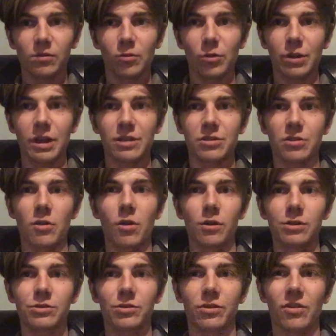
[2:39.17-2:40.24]
we as a
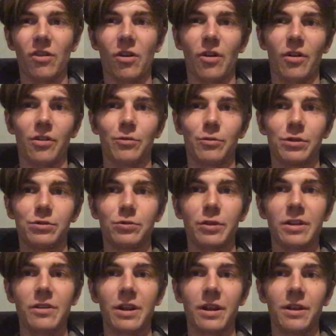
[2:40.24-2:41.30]
culture are
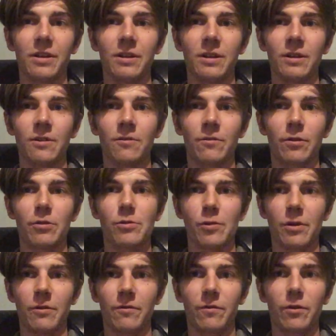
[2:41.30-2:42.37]
retreating further
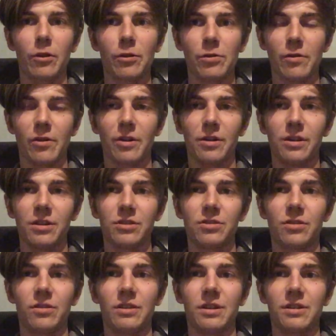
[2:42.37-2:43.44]
and further
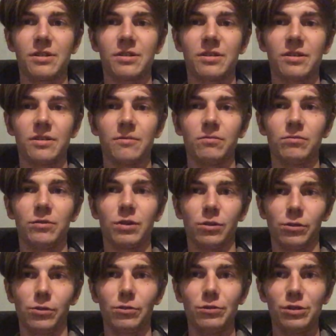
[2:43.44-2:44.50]
into this
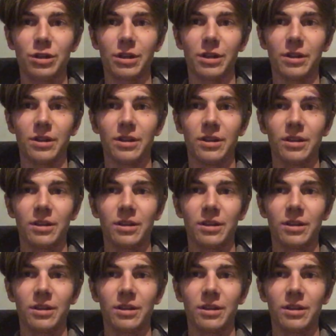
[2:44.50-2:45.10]
delusion